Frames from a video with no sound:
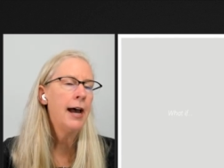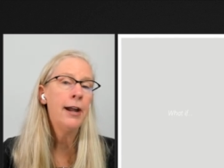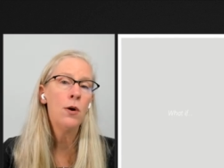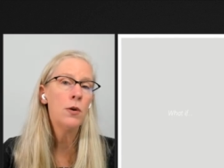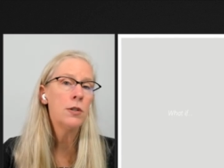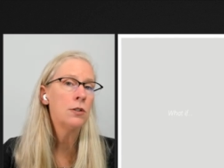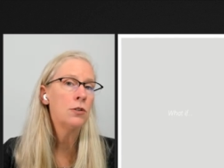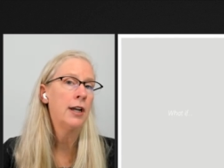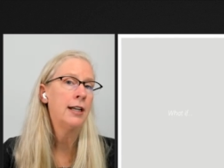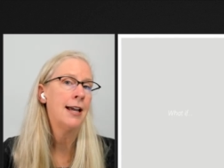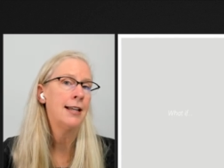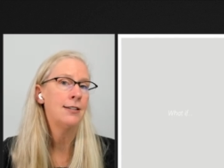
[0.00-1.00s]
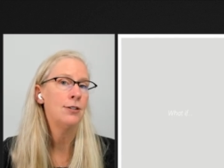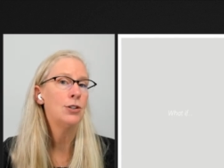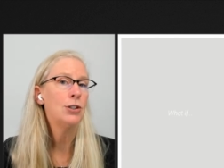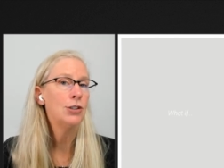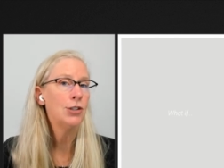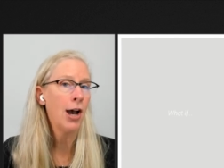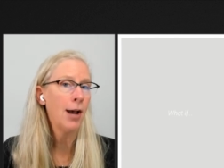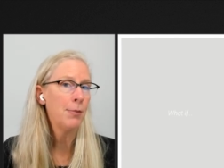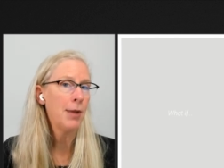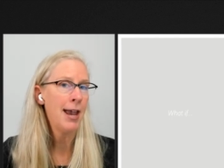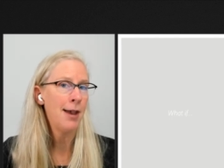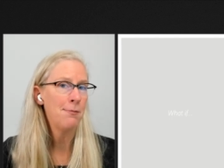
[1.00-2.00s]
I also try not to stop
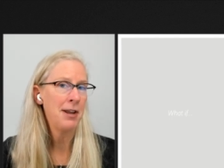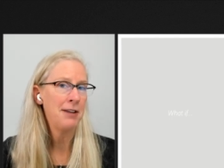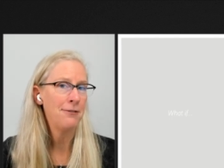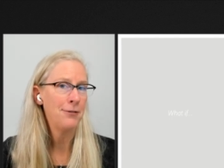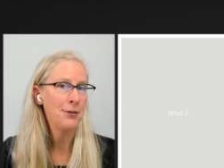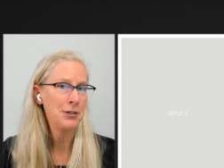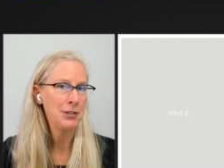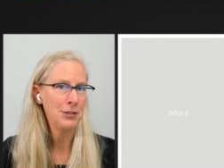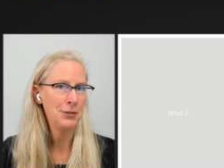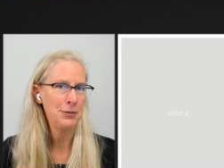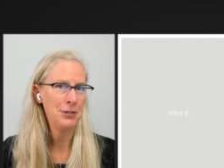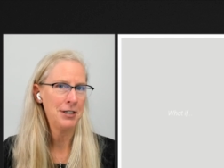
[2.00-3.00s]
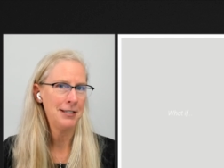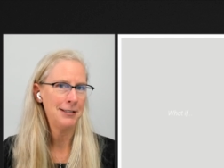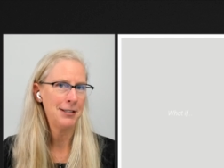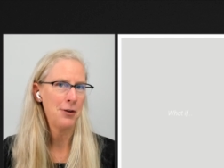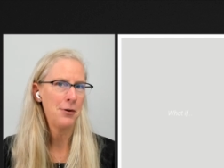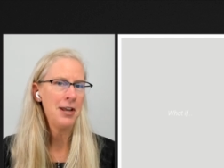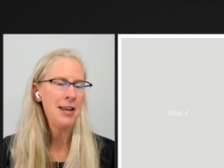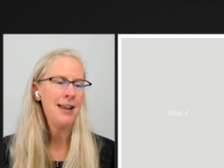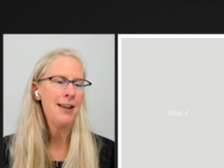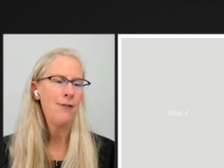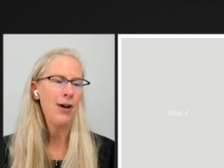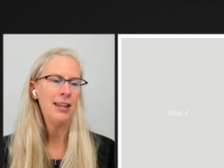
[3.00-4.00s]
at my first solution. So
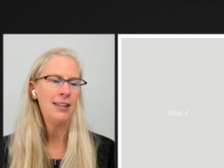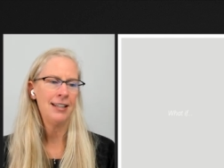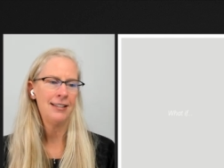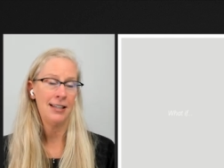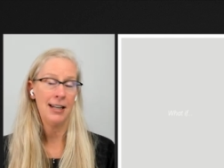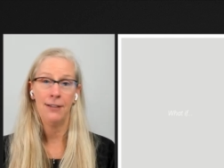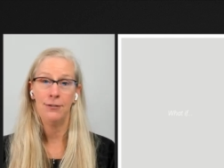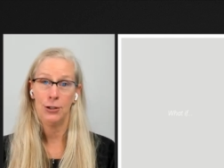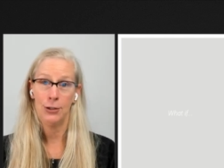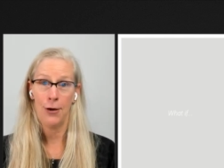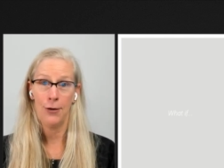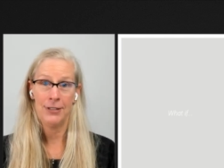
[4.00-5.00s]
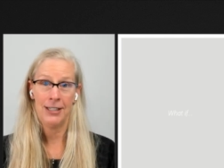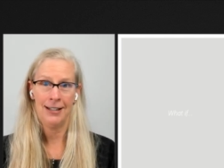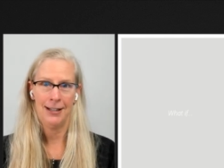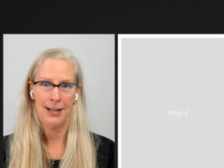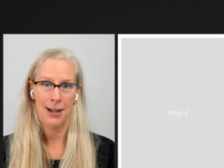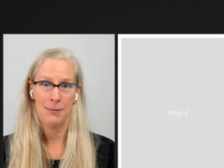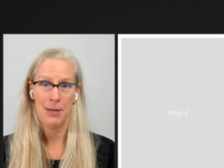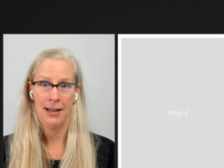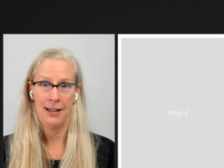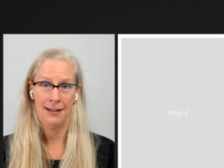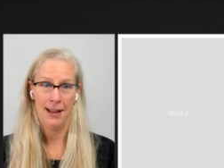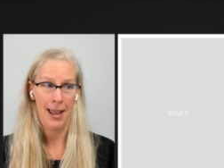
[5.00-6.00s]
if I think that I've solved it and I'm at
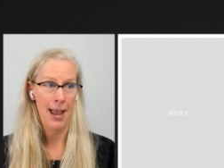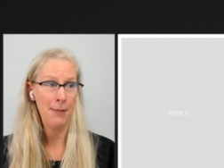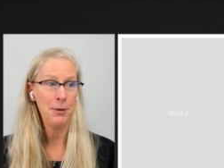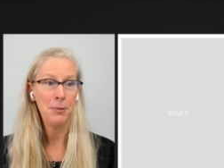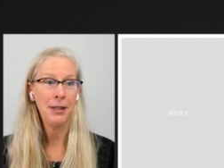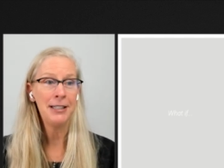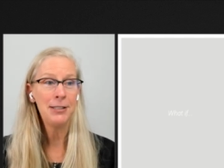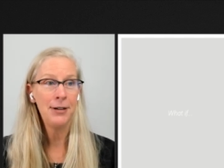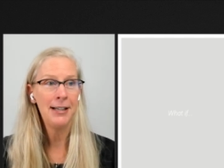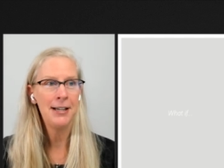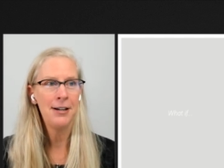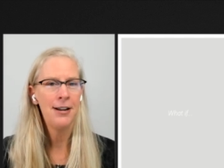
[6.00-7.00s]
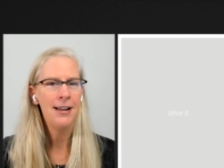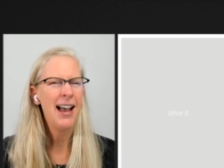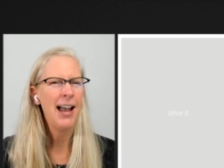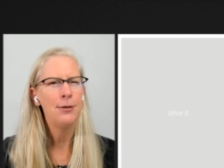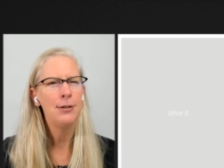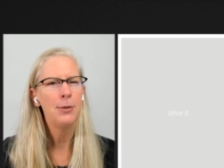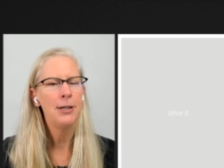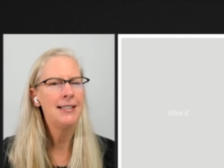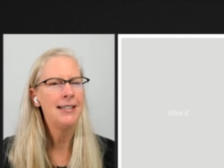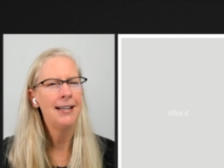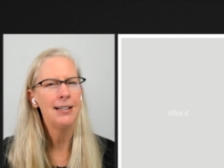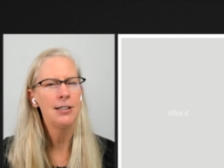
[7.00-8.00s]
a happy place right here, I always want
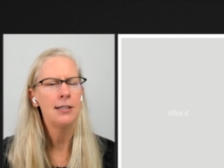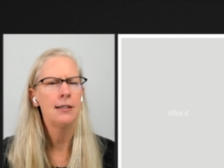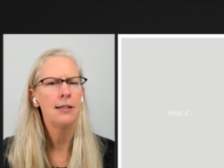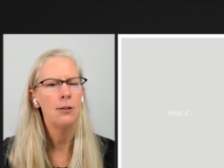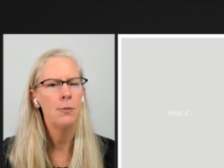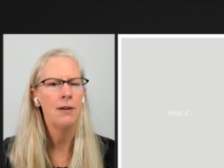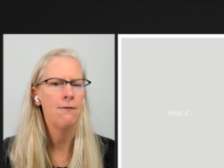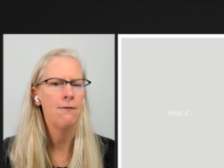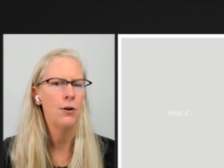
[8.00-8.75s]
to take it just a little bit